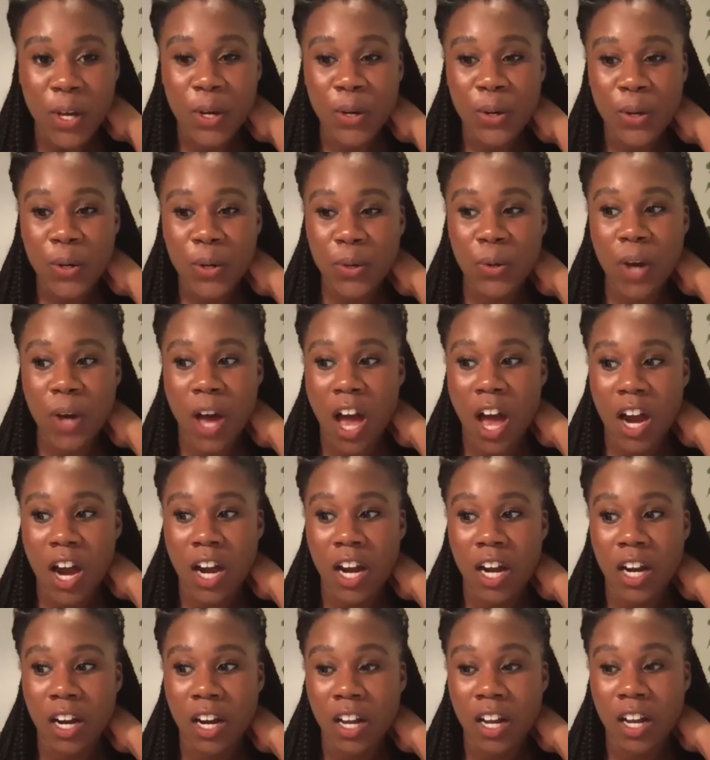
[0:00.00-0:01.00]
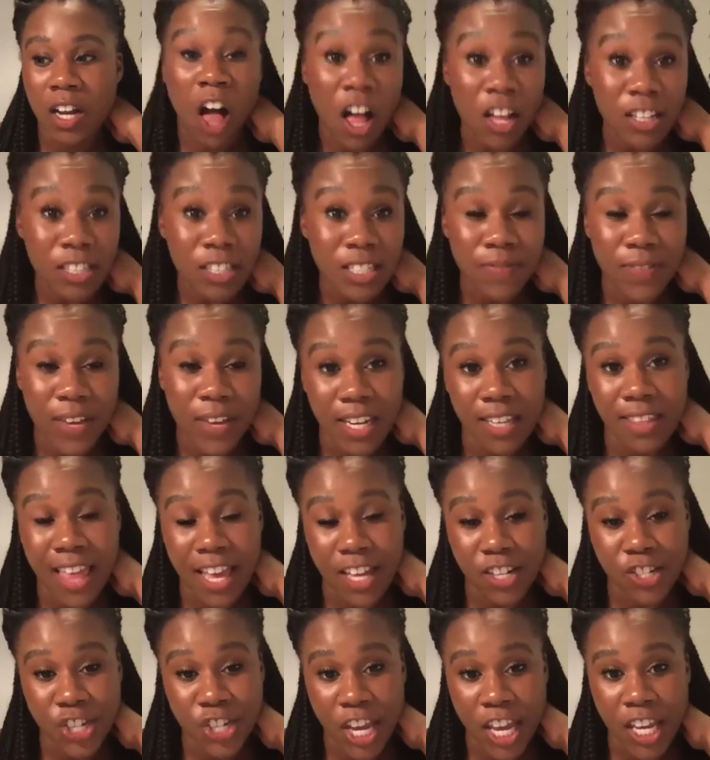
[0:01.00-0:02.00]
who are cultivating
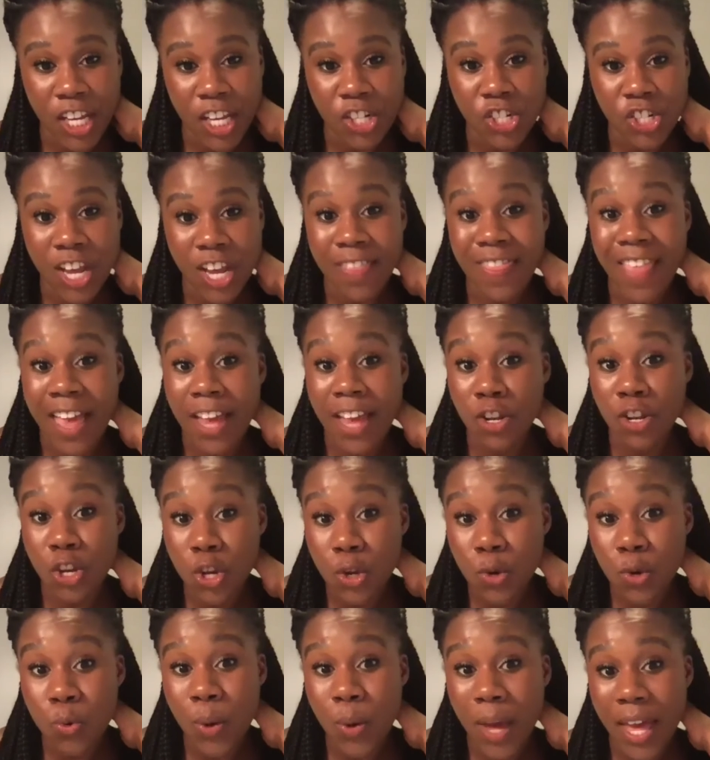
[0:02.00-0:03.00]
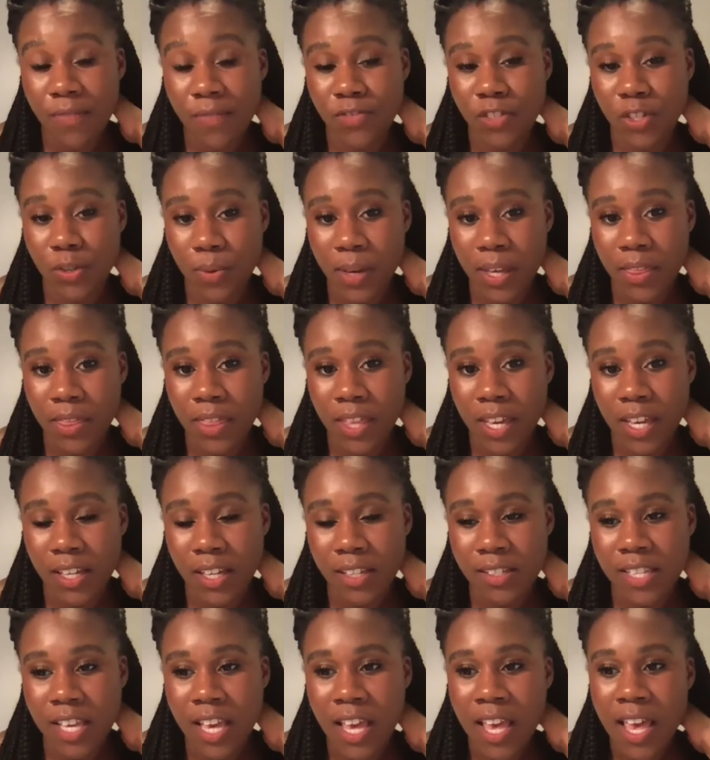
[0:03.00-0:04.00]
that change and that new way of doing
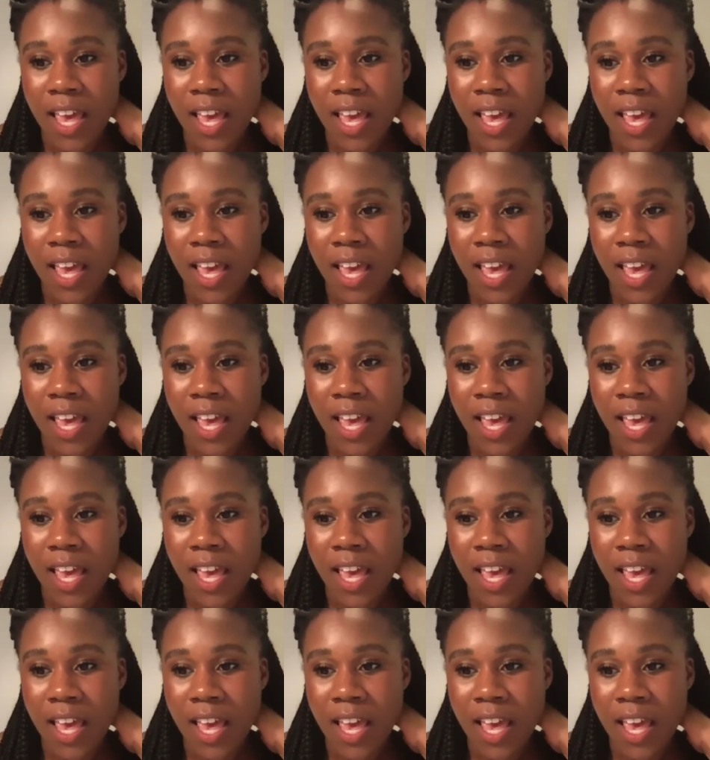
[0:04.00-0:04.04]
things.